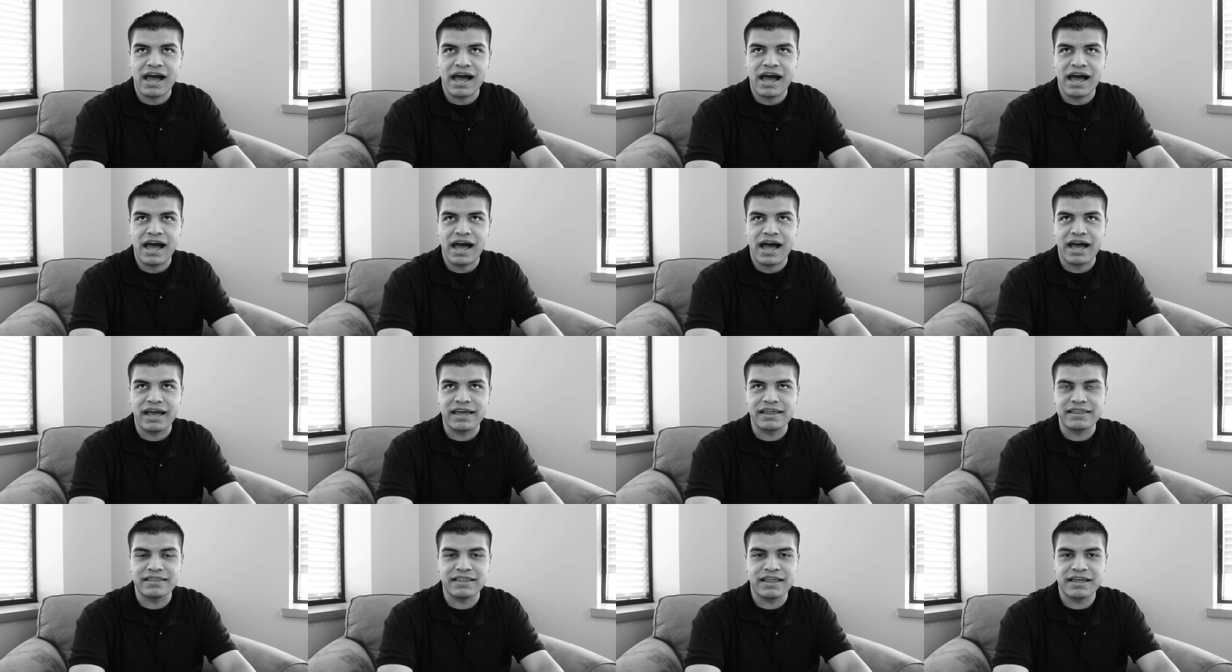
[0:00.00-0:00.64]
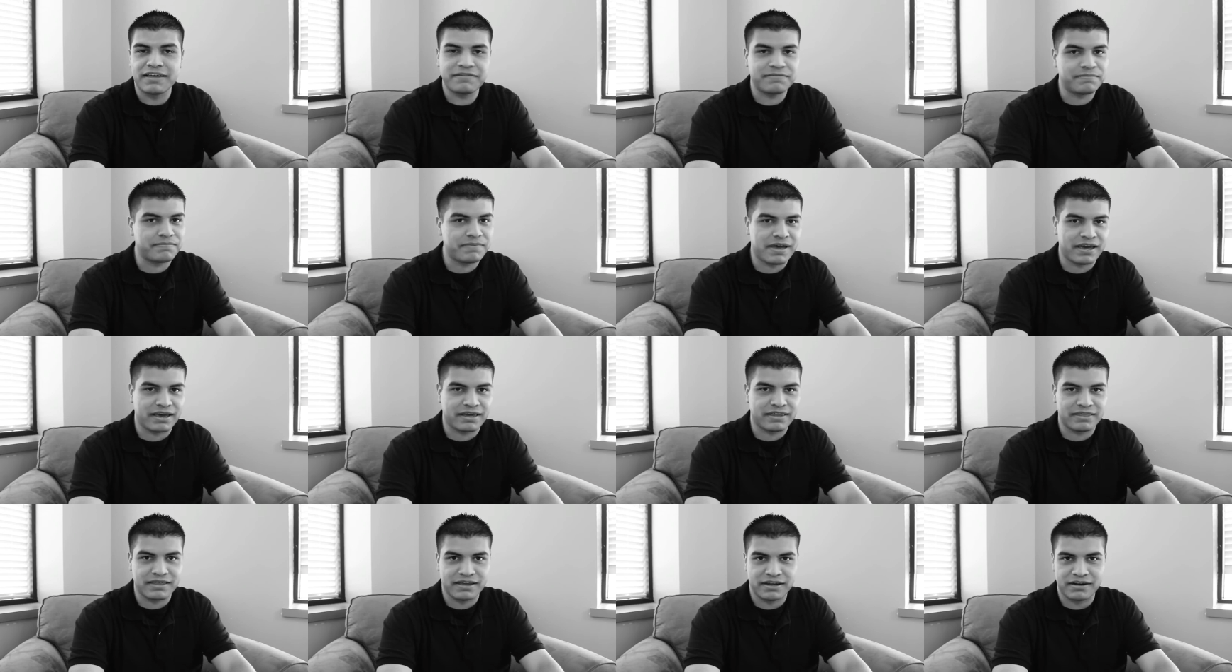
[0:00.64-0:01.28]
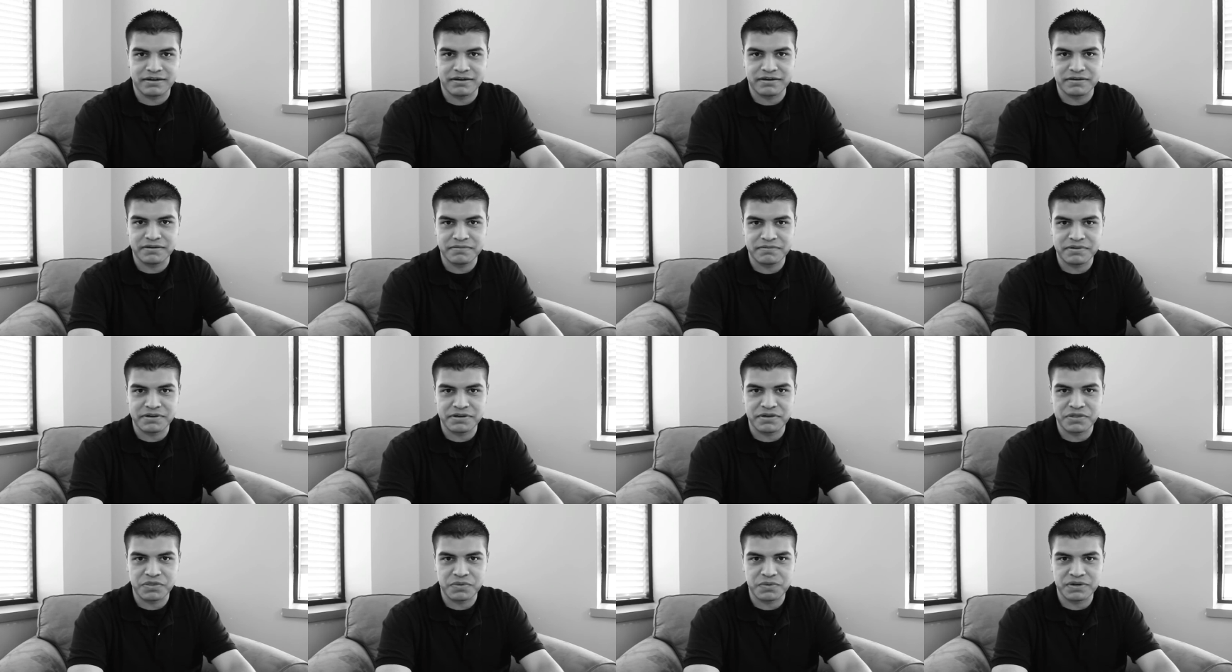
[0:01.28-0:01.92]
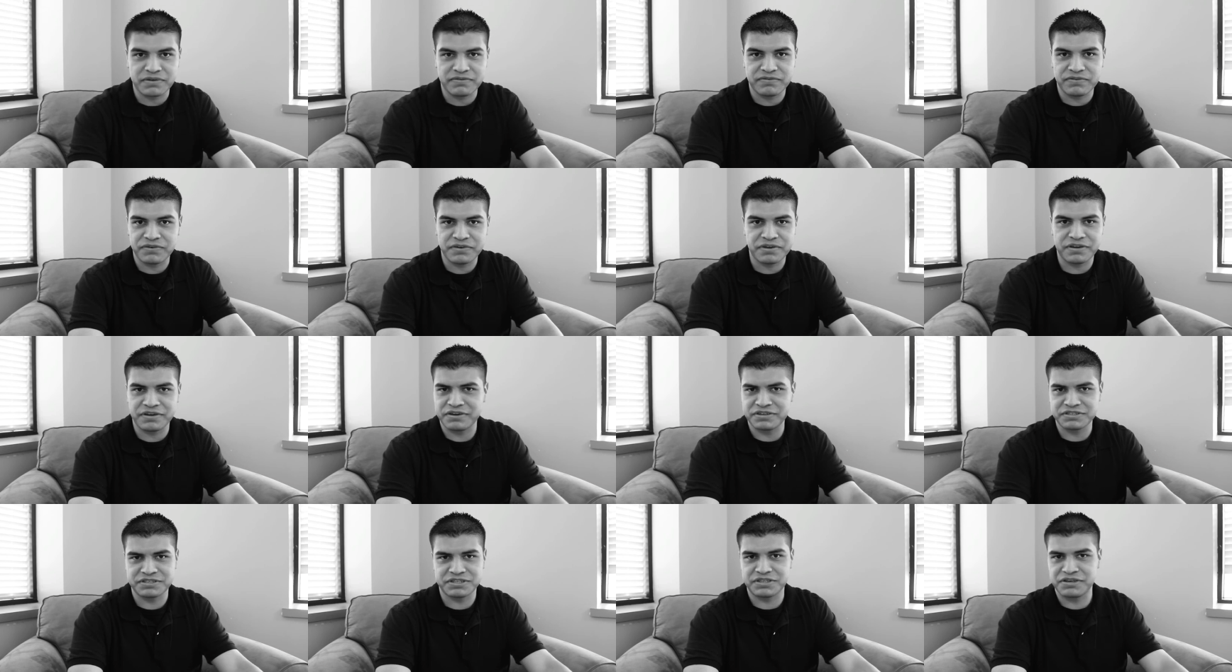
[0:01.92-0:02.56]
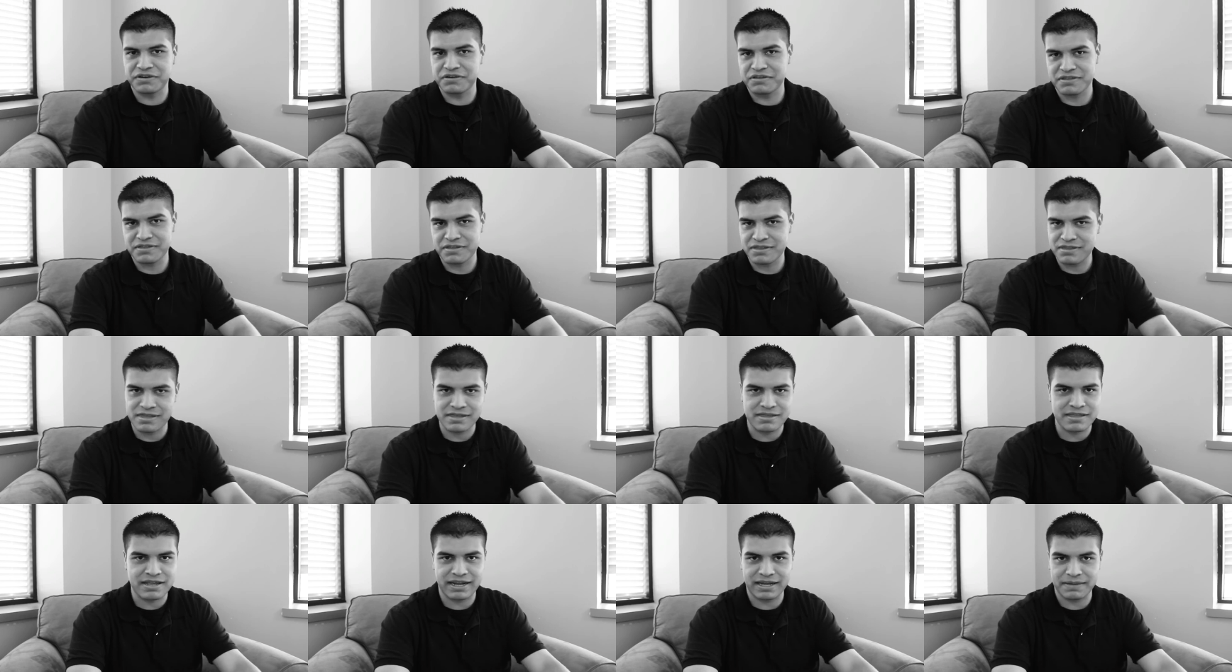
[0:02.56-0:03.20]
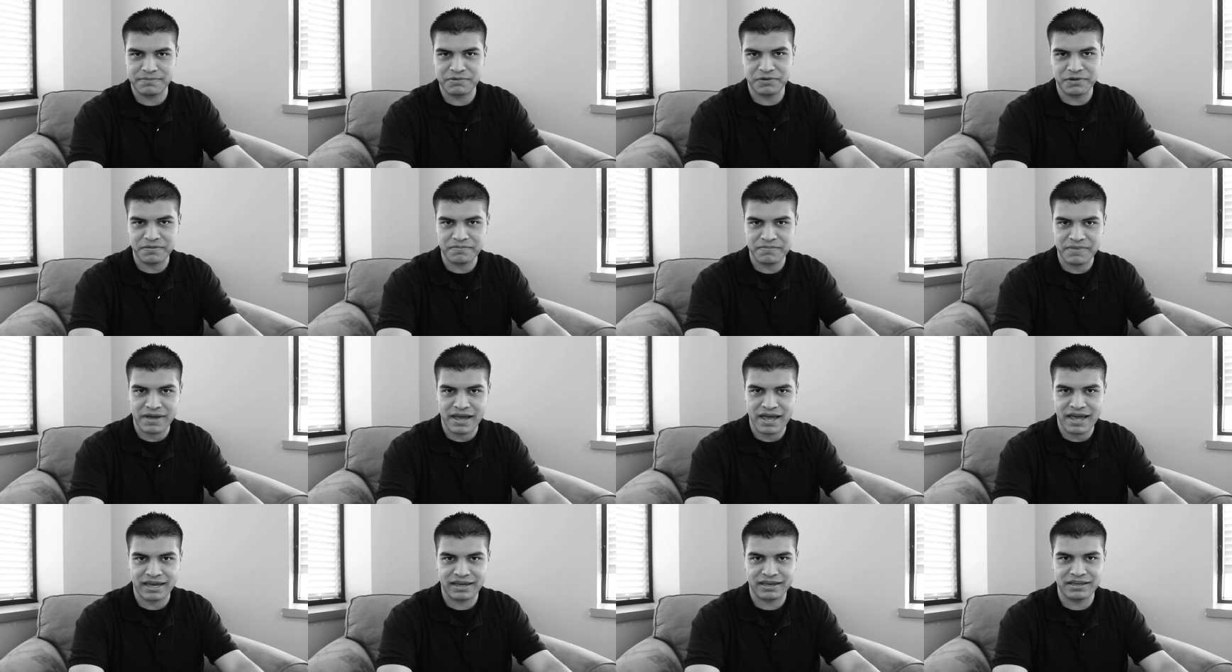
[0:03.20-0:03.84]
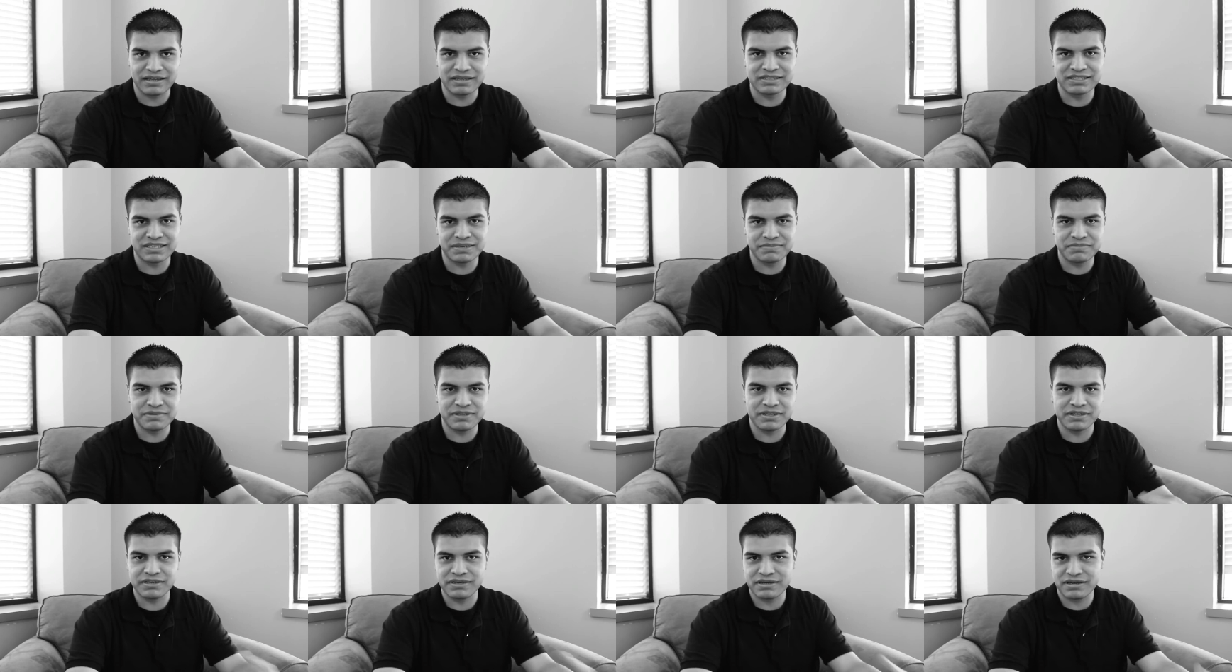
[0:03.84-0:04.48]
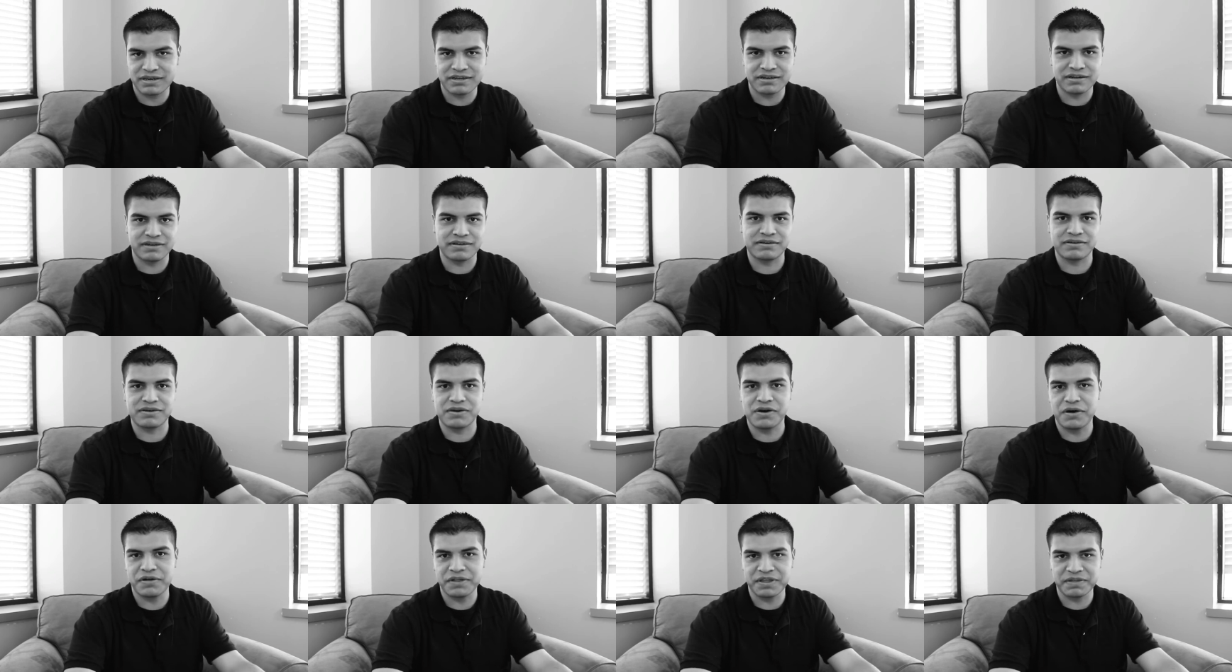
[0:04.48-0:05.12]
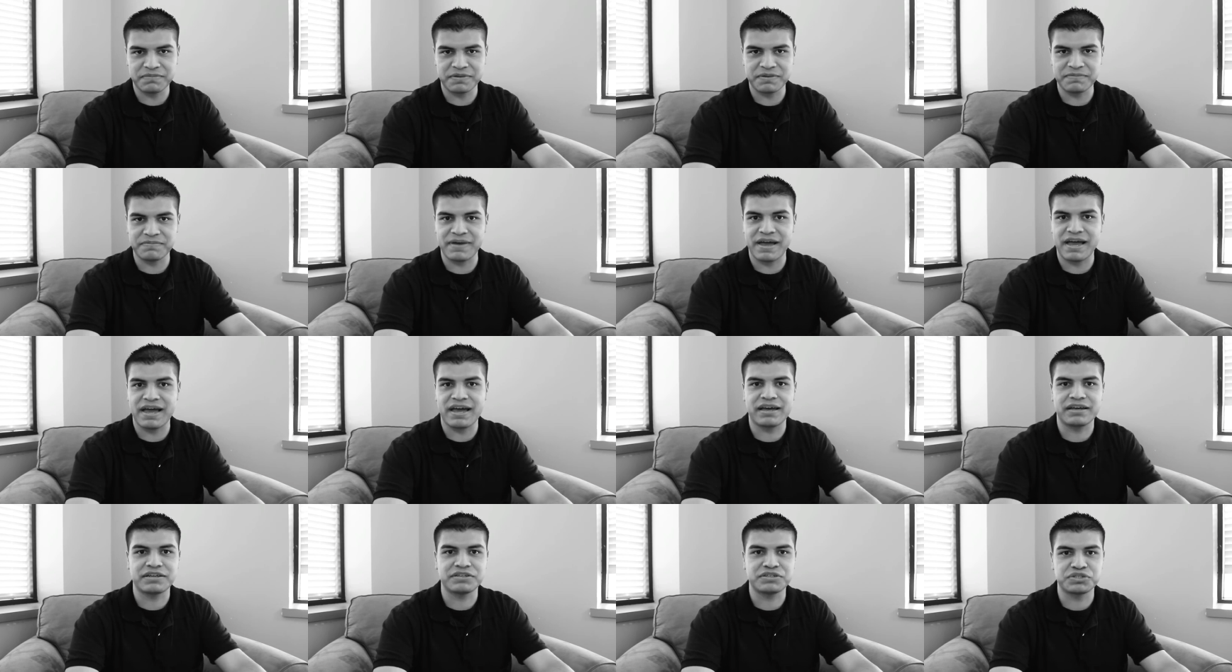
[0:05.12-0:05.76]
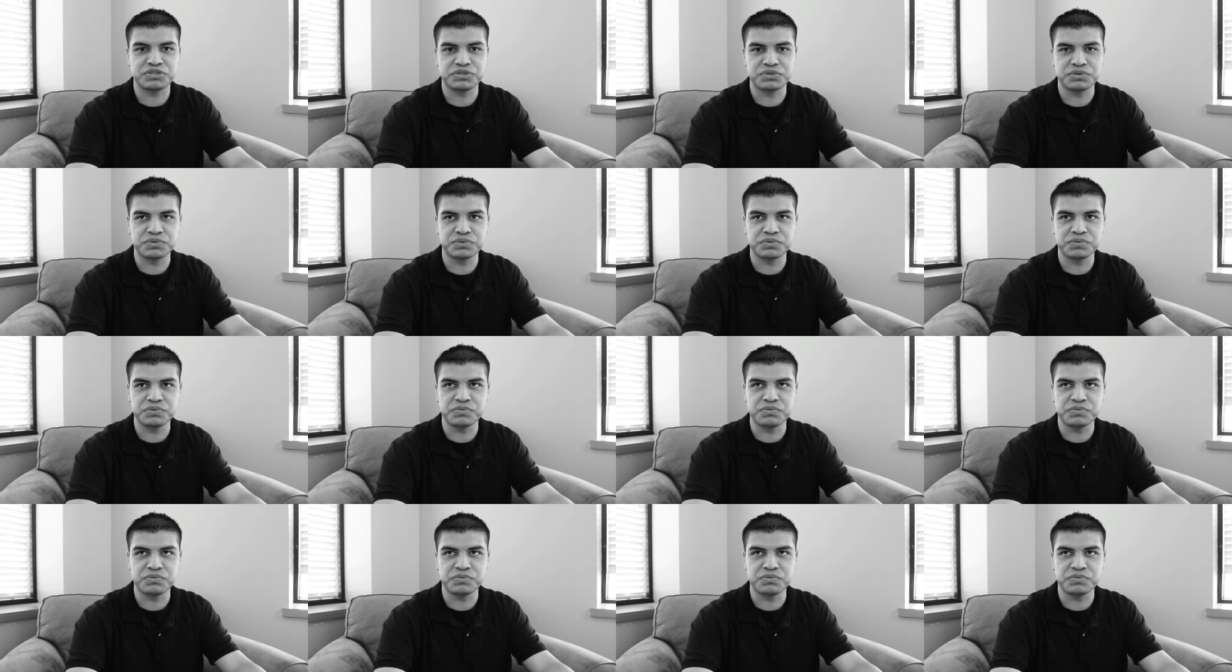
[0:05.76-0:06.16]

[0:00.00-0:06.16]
I left back there, you know, three or four years ago that I kept going back and something kind of calling me back to